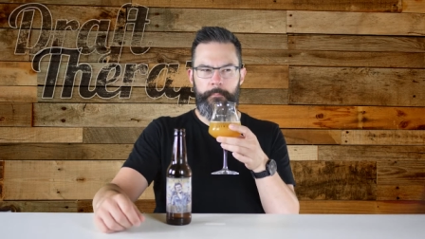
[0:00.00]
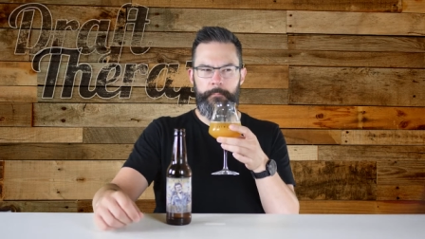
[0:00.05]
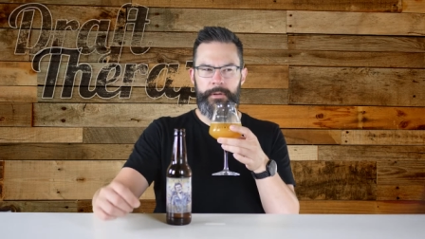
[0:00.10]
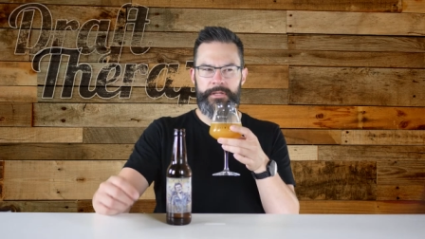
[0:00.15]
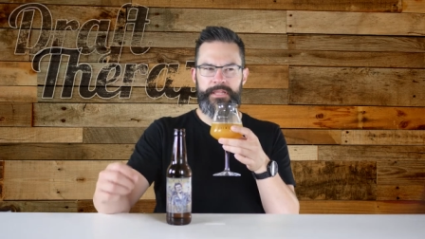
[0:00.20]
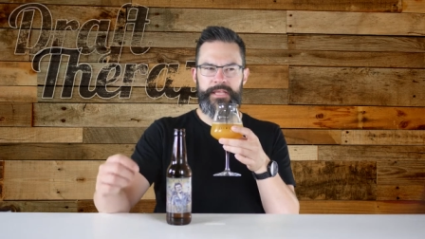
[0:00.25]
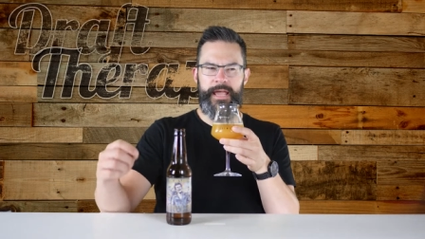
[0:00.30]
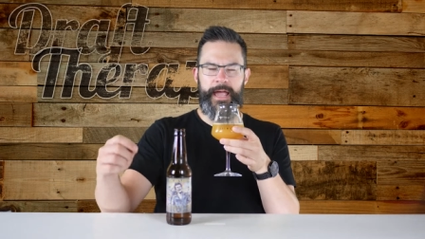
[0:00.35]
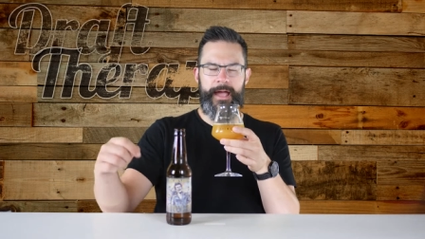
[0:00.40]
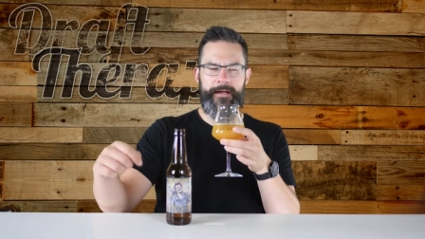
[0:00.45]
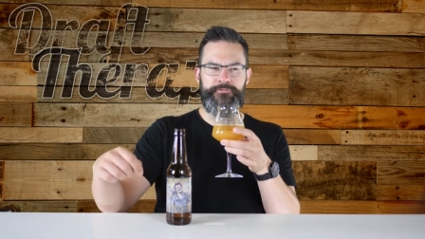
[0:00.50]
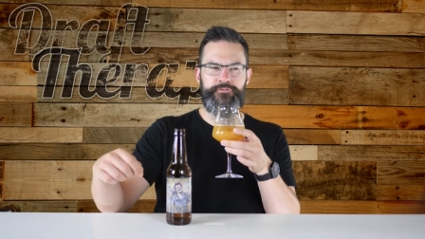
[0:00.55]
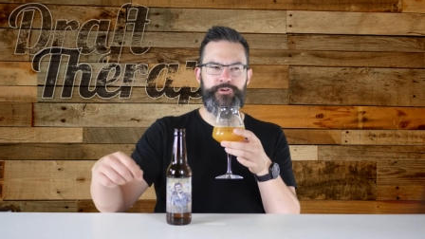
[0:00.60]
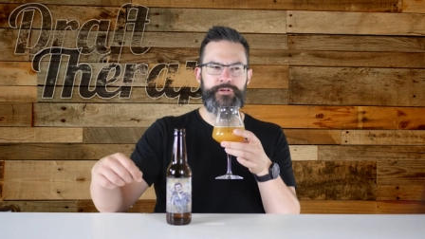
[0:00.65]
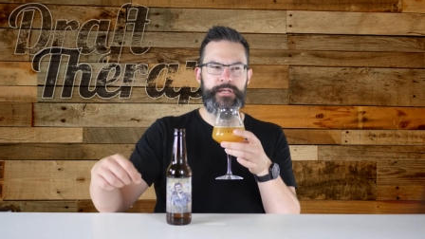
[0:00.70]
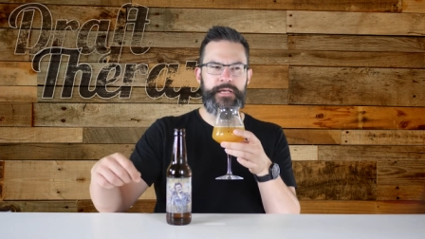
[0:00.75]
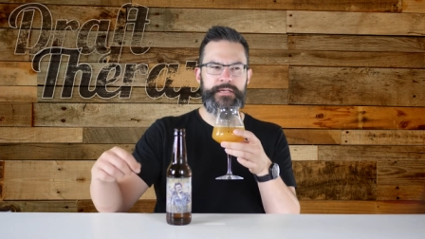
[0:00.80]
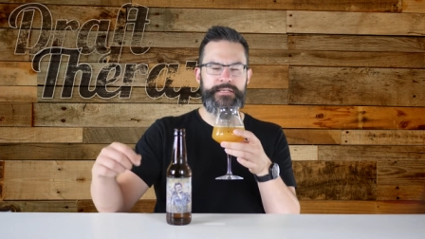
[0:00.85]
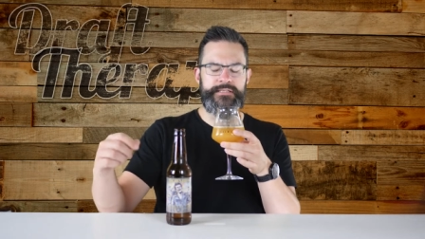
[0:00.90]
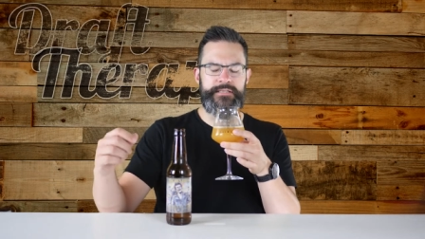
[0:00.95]
But the
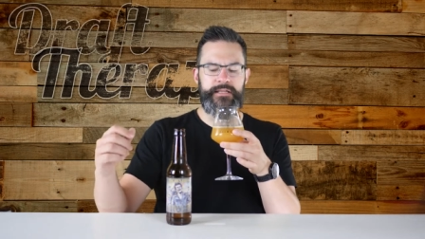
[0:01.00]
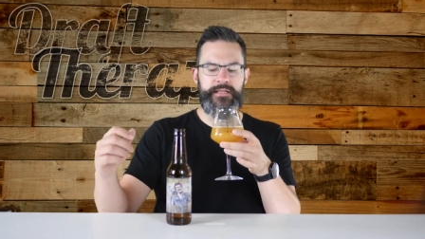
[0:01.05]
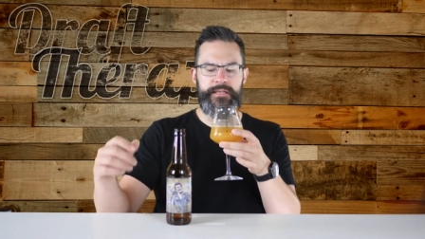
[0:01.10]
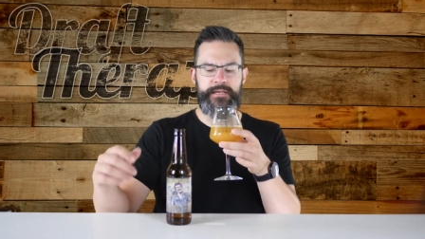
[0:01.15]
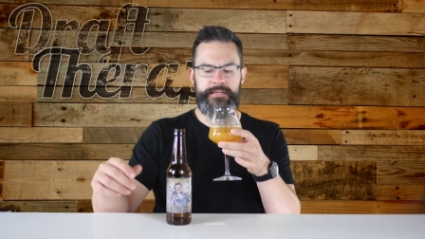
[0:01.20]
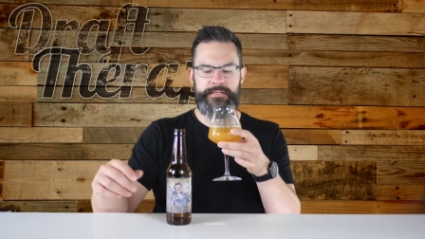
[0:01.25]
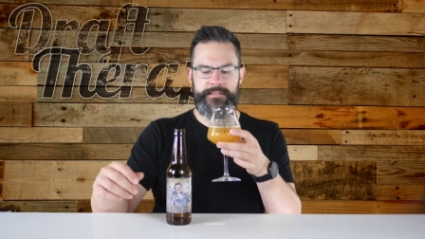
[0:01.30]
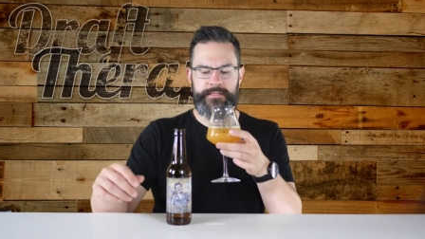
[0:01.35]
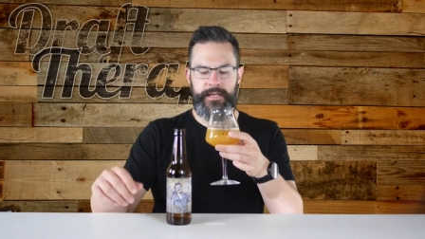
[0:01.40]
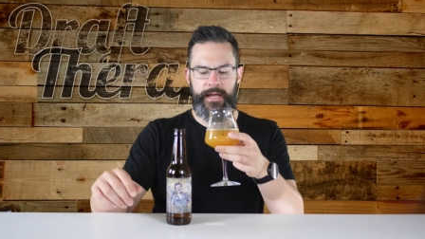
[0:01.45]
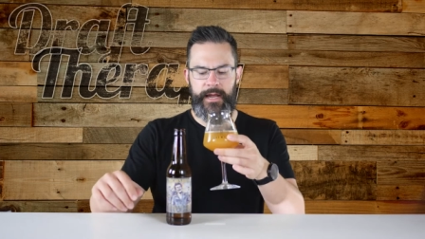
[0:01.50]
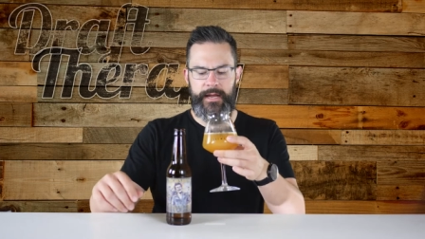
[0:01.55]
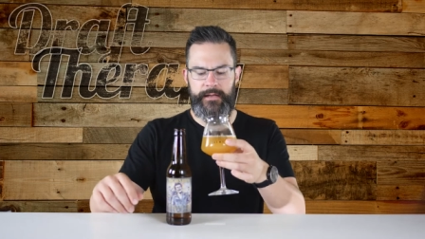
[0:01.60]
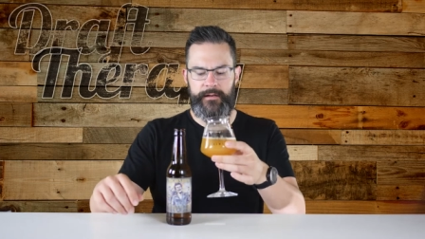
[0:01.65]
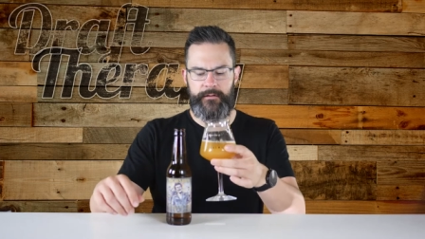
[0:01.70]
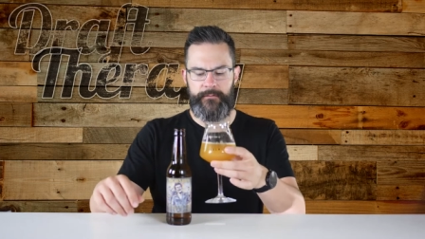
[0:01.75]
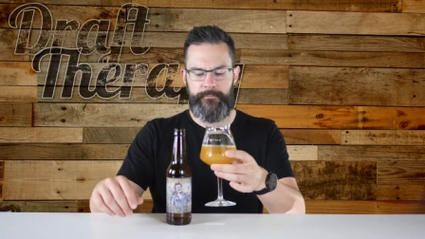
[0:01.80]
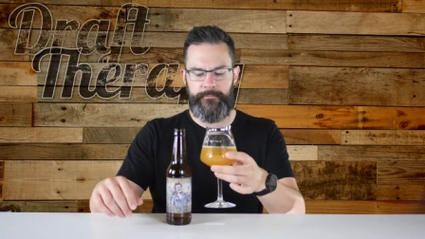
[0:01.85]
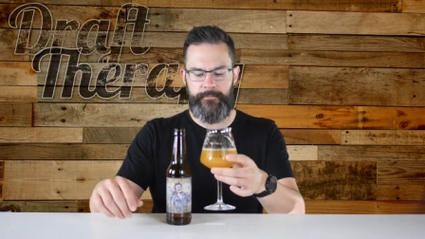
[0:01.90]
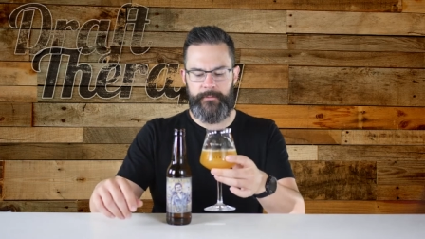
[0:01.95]
aftertaste in this
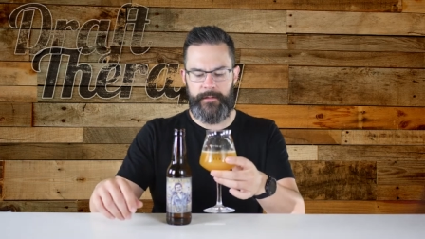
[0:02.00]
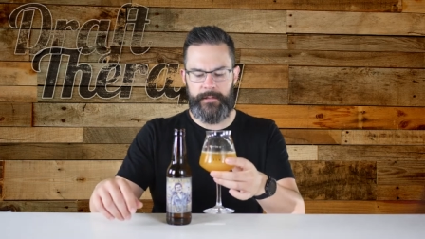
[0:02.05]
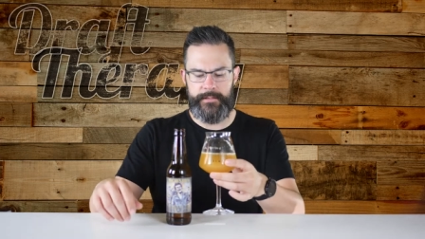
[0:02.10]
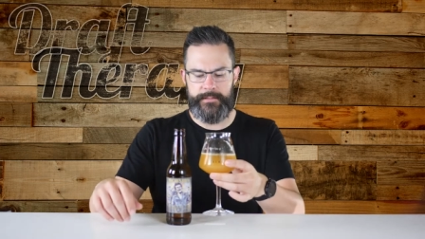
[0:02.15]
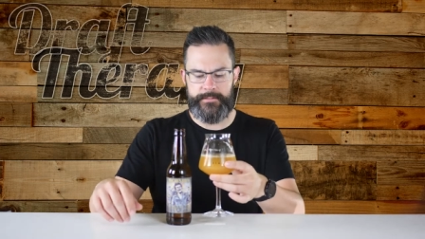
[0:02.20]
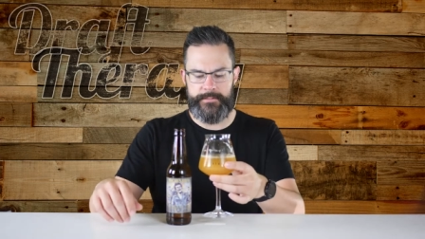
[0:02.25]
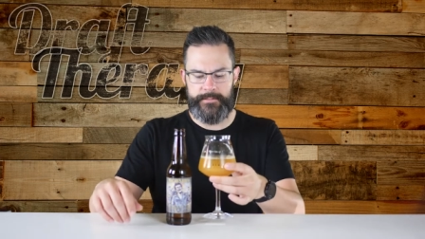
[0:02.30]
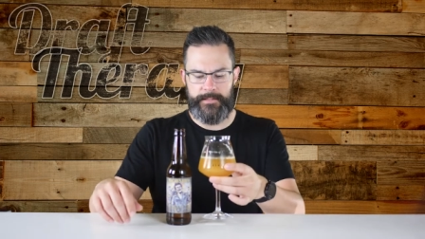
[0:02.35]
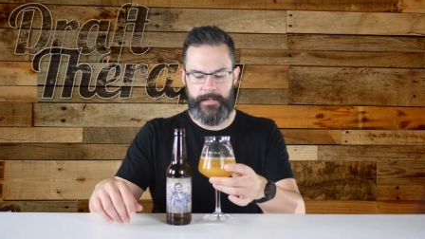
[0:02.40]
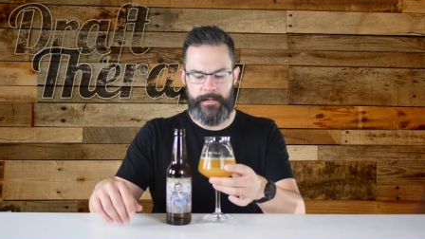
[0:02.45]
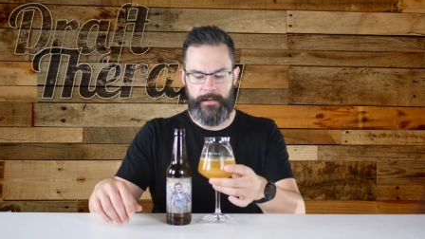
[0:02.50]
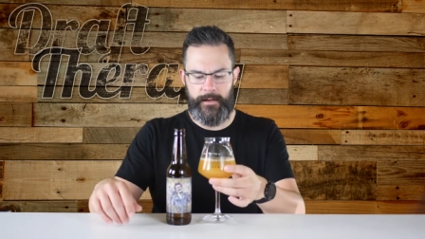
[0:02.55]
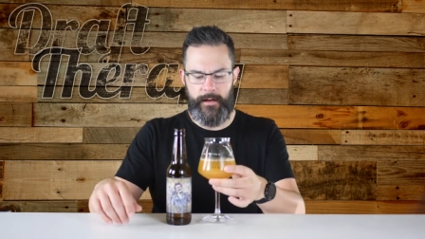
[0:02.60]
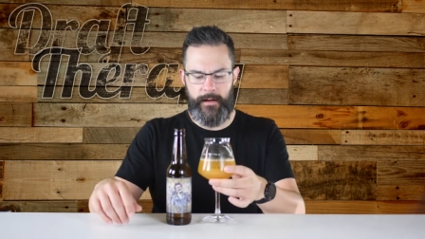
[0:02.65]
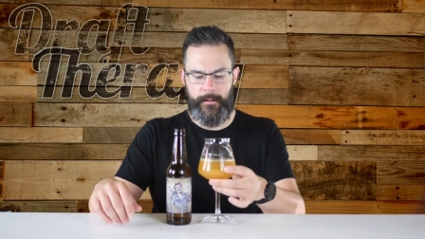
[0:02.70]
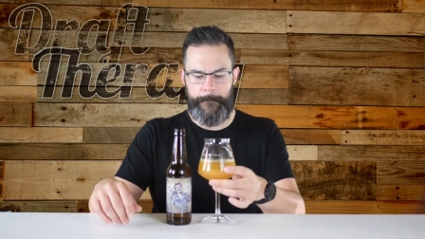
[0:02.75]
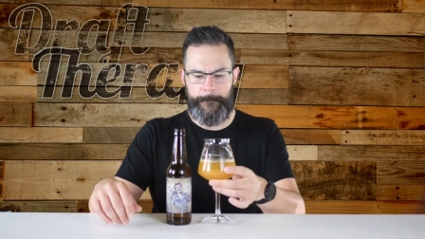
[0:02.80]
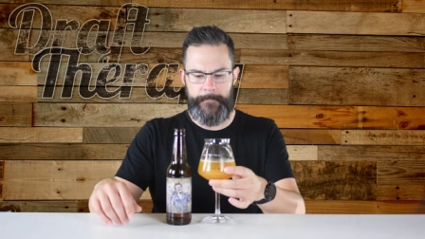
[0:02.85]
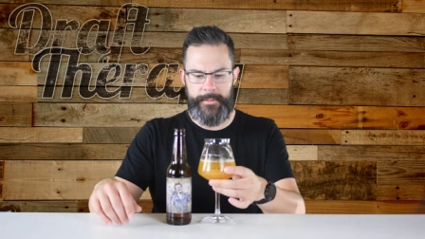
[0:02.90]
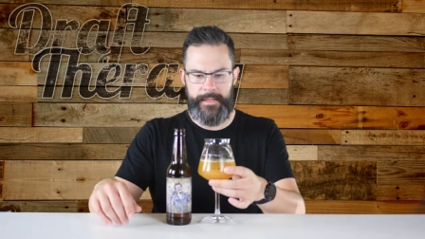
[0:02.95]
kind of is uh,
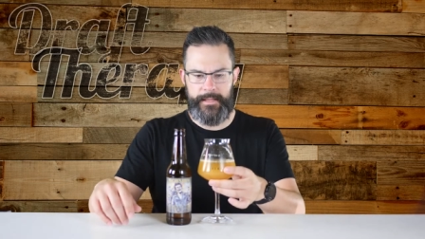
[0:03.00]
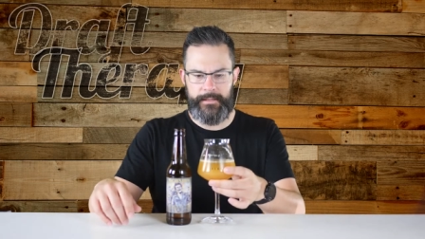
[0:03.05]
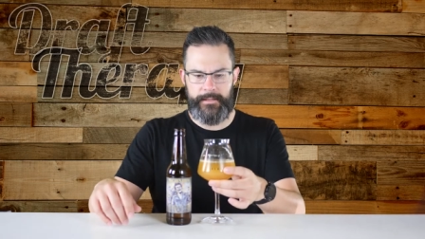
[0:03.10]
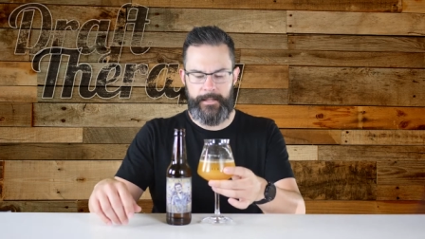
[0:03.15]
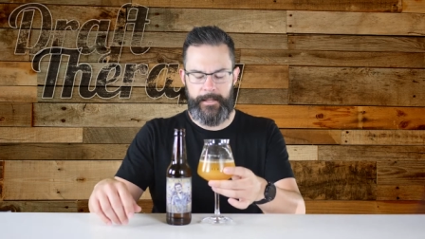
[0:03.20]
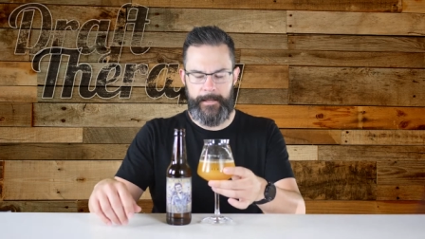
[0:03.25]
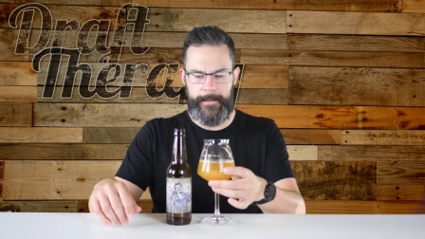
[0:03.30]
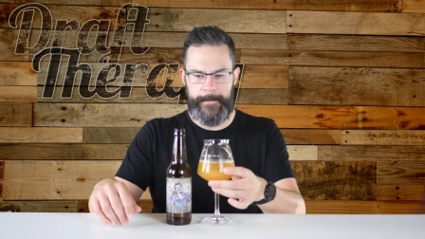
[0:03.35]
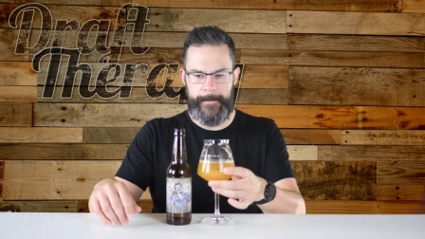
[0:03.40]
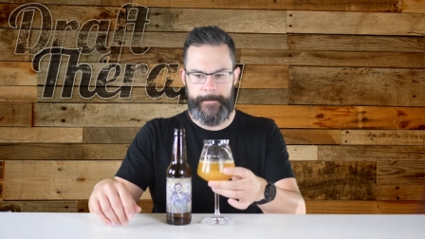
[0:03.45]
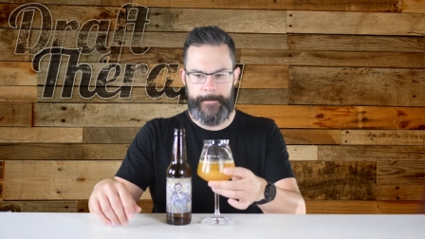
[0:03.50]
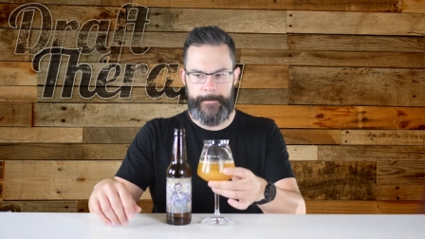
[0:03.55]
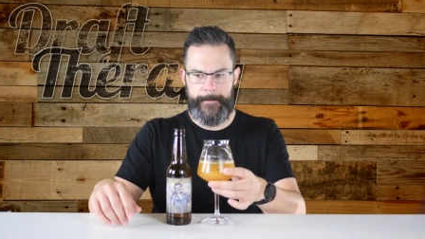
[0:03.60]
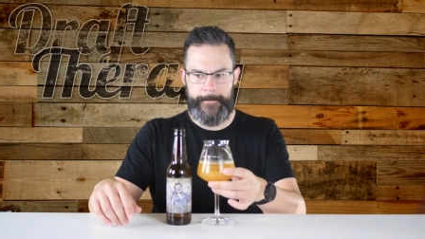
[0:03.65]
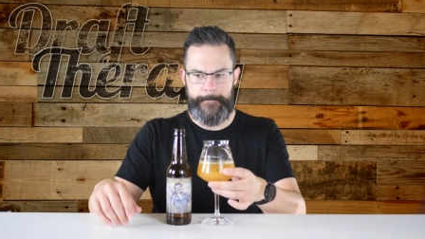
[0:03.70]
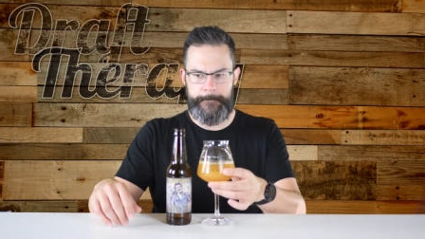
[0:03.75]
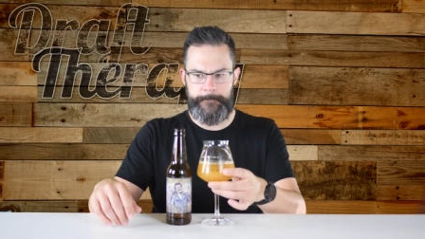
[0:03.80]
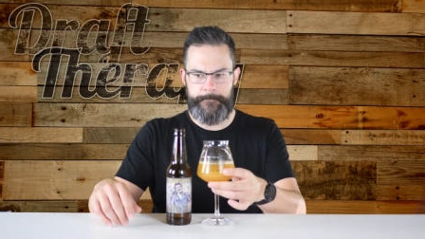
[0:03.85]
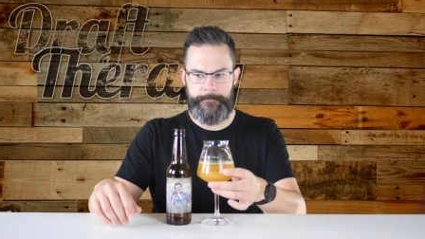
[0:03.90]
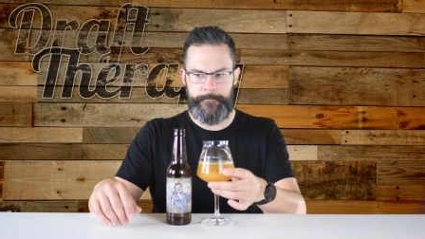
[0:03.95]
a bit like,
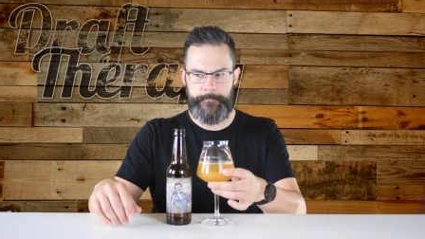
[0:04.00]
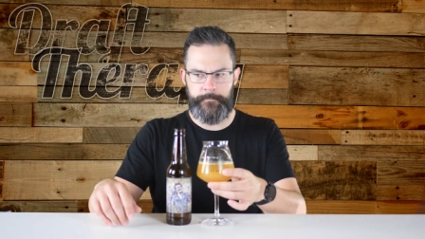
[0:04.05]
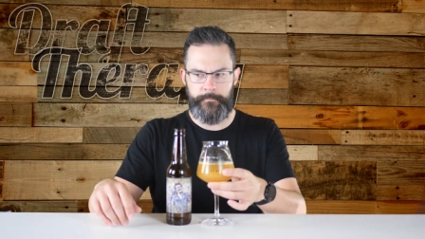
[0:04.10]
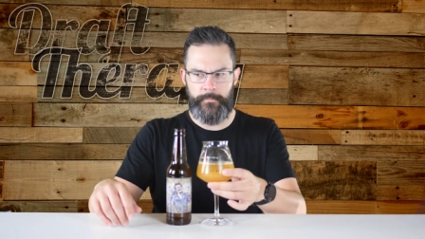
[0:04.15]
um,